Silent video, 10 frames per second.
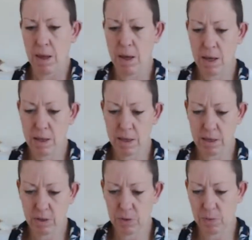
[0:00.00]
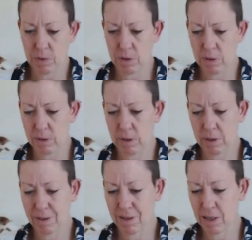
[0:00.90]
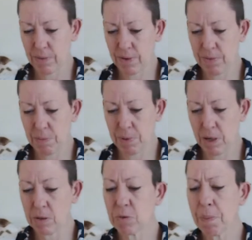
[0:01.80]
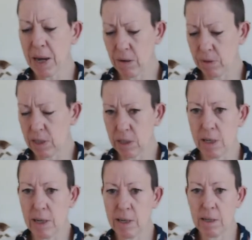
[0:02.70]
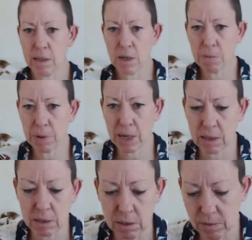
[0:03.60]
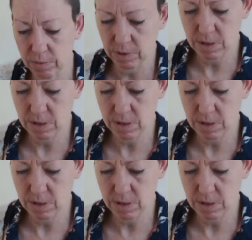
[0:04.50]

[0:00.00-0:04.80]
This was the 50p. Oh, it was a pound actually. Nomads.